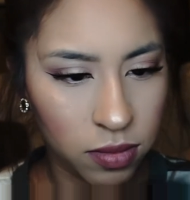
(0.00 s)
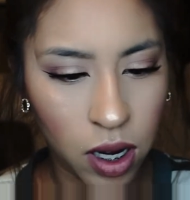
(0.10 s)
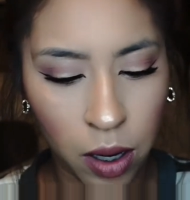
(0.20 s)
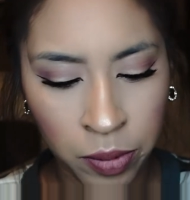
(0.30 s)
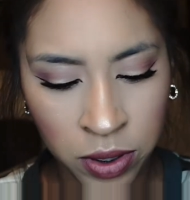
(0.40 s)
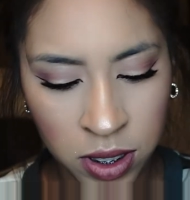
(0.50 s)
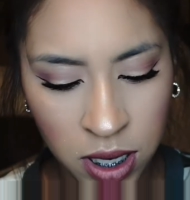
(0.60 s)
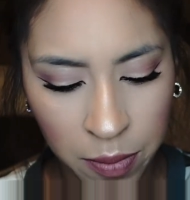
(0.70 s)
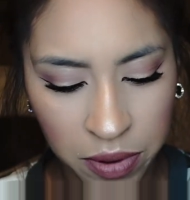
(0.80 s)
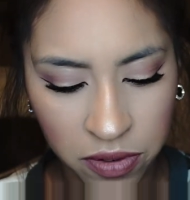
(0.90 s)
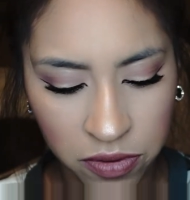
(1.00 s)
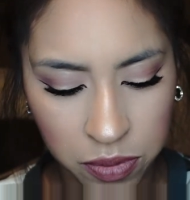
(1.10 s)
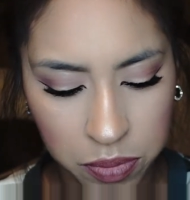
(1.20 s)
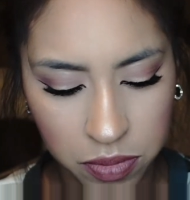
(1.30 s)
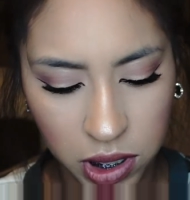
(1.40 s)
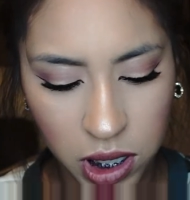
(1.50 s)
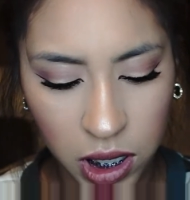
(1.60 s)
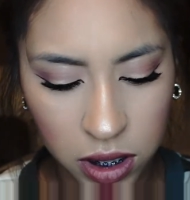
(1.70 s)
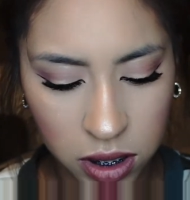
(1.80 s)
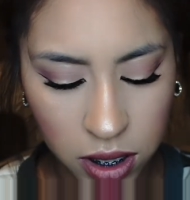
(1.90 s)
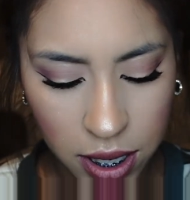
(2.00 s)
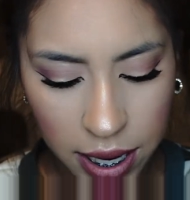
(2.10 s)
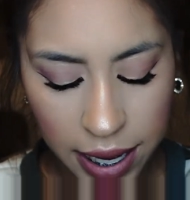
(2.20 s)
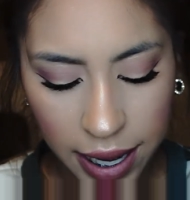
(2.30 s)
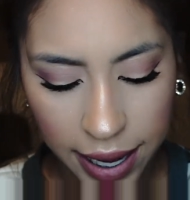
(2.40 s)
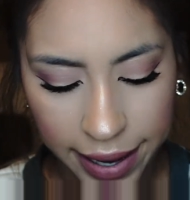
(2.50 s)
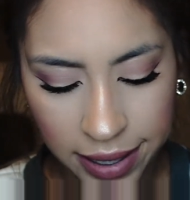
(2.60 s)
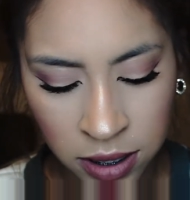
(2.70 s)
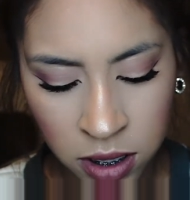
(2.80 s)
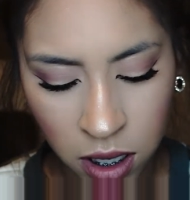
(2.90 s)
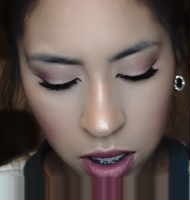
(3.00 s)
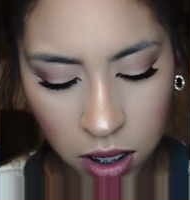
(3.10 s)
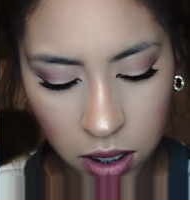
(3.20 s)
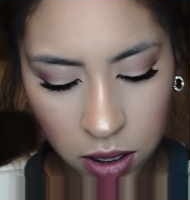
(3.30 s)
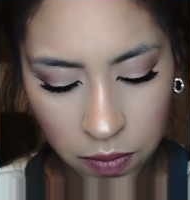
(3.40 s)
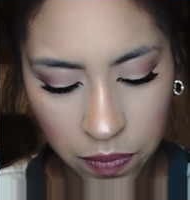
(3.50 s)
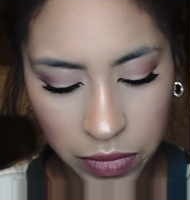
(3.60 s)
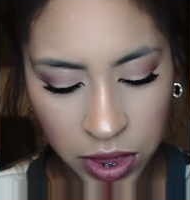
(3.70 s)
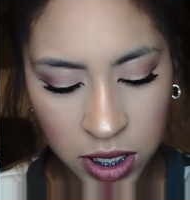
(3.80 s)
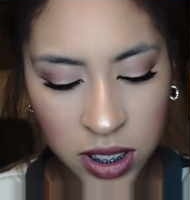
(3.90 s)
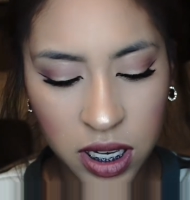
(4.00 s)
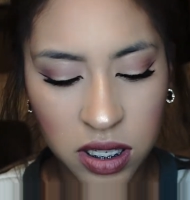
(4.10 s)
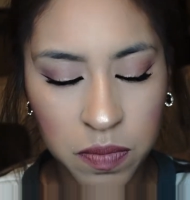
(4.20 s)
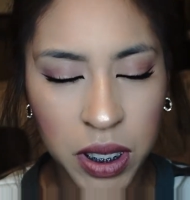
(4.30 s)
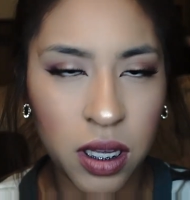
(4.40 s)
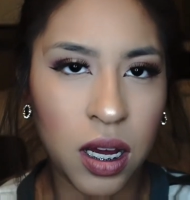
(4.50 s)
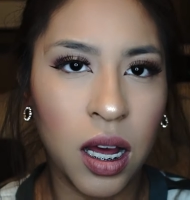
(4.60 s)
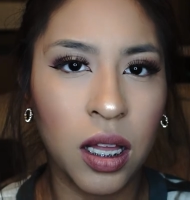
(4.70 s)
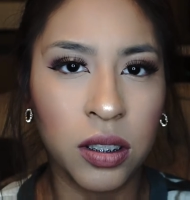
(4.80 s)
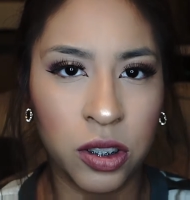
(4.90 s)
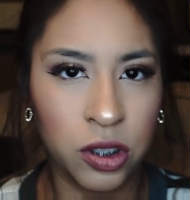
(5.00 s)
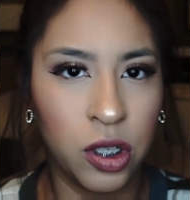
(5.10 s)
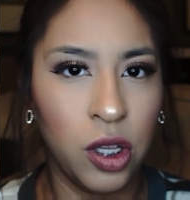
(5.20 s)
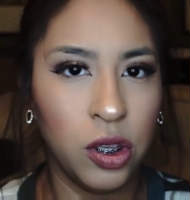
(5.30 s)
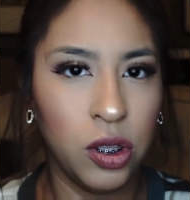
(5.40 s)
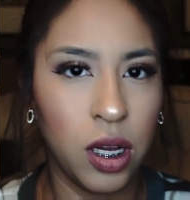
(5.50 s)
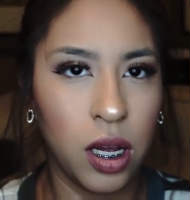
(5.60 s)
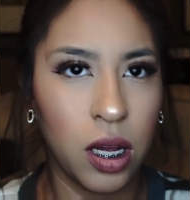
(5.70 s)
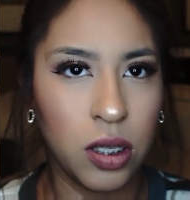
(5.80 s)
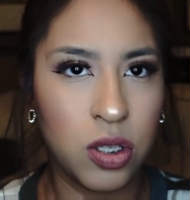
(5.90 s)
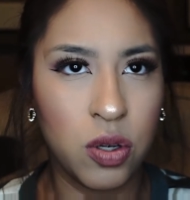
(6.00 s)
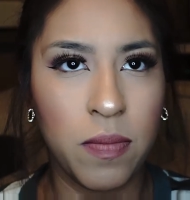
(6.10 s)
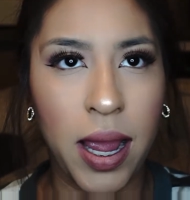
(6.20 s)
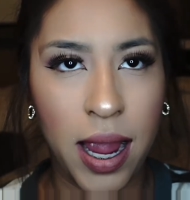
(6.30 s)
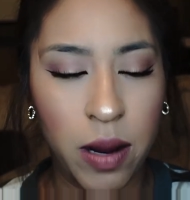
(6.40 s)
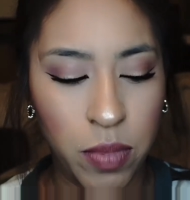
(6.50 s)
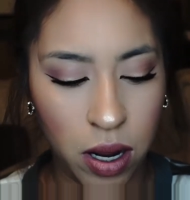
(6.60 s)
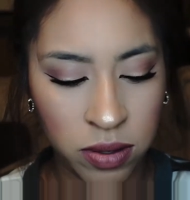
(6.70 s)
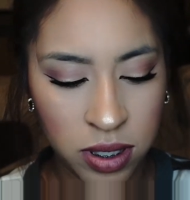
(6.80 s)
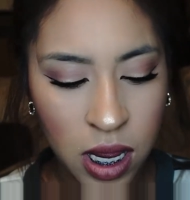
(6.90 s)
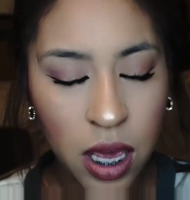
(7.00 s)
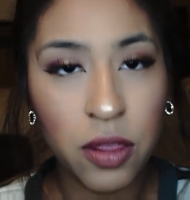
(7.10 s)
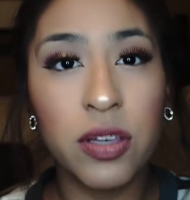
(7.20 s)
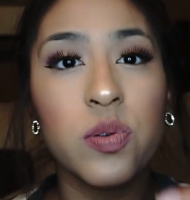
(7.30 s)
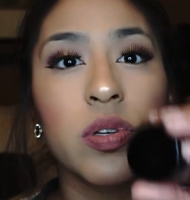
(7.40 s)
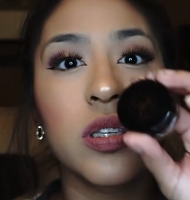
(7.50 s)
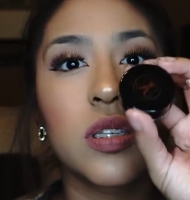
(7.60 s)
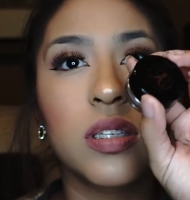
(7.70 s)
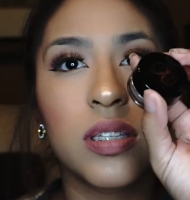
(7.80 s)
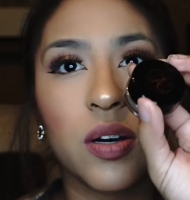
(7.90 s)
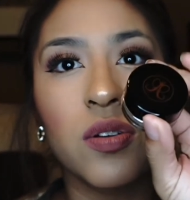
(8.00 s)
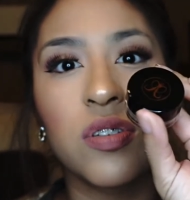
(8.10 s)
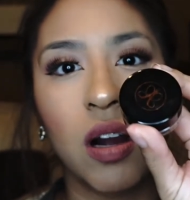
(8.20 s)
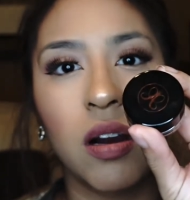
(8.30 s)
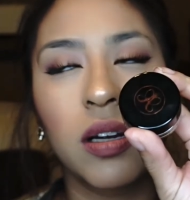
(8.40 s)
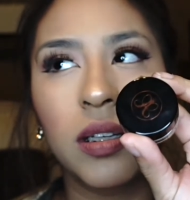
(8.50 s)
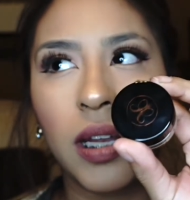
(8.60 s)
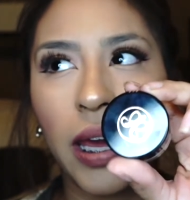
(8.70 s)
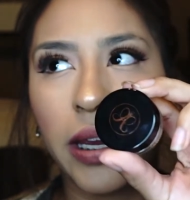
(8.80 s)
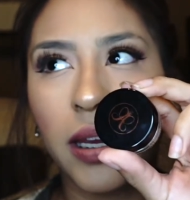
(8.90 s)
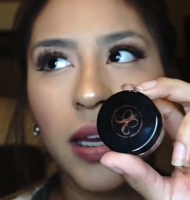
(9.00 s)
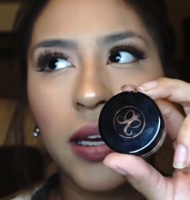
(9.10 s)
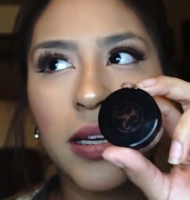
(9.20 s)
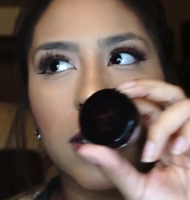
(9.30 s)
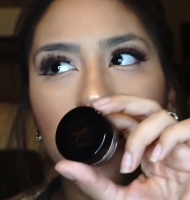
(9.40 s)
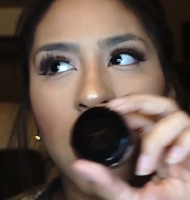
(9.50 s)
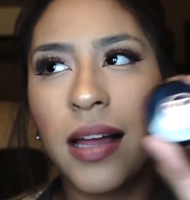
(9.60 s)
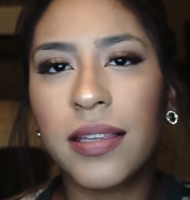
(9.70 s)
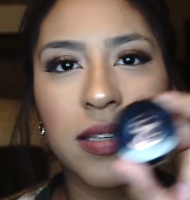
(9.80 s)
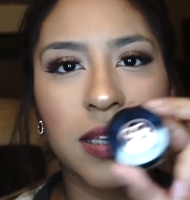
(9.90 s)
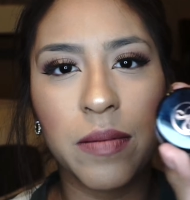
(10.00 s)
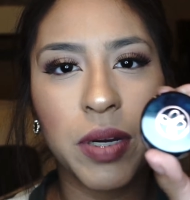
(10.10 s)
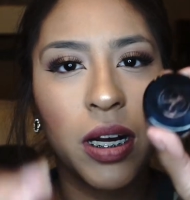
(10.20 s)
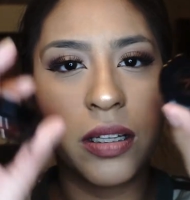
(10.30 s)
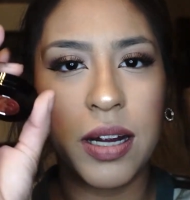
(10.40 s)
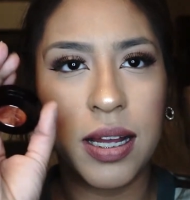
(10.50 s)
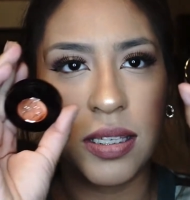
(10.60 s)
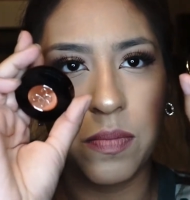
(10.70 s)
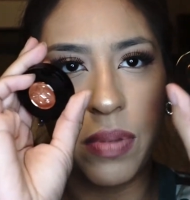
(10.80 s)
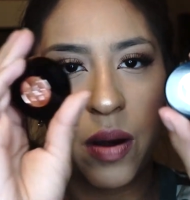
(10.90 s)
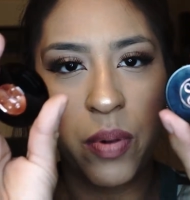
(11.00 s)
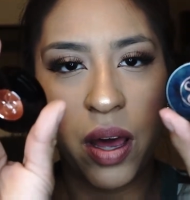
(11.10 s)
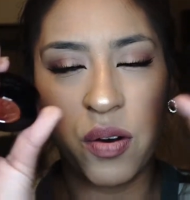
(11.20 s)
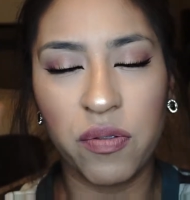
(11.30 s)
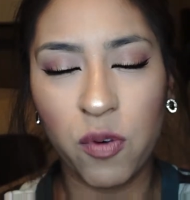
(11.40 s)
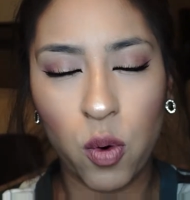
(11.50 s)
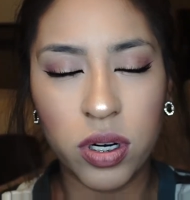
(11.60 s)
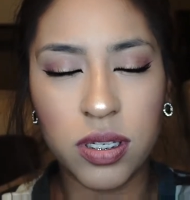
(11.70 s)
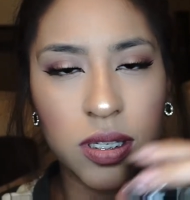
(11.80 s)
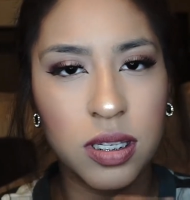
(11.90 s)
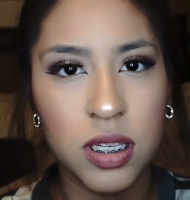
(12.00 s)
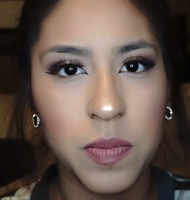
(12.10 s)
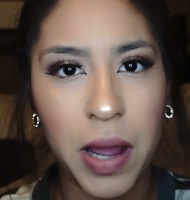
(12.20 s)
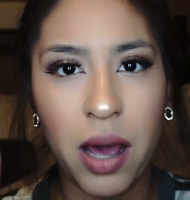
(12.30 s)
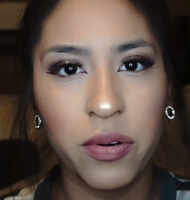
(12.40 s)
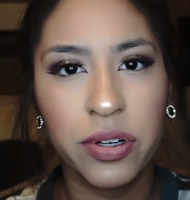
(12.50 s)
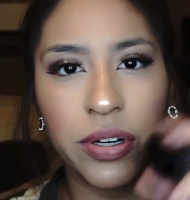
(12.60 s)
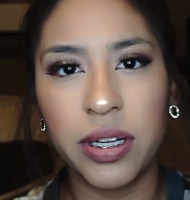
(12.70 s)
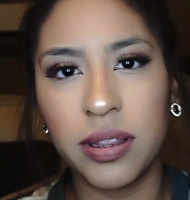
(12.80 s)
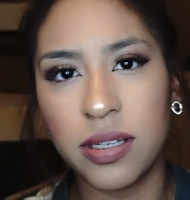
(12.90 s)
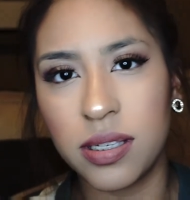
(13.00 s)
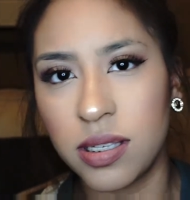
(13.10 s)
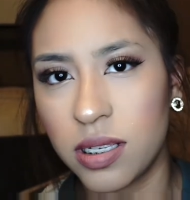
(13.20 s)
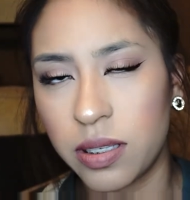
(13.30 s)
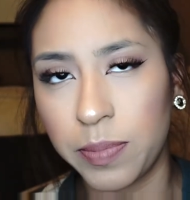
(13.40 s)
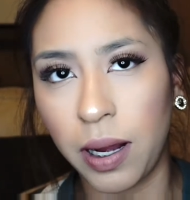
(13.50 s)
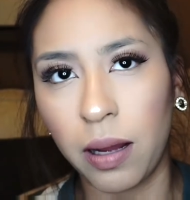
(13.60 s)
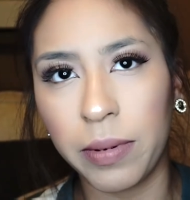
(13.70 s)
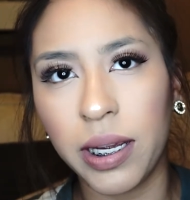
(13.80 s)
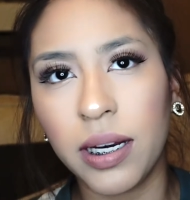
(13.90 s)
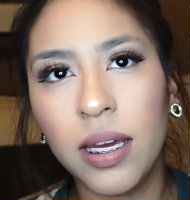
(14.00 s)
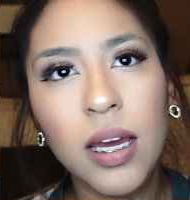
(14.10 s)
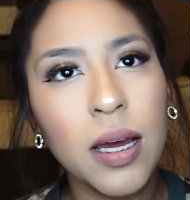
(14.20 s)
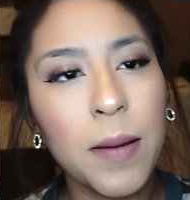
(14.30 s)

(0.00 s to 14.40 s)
auburn type of color, and this gives me the color to my eyebrows. This one's still dark, like it's not the same color as the brow powder, of course, because this is powder and this is pomade,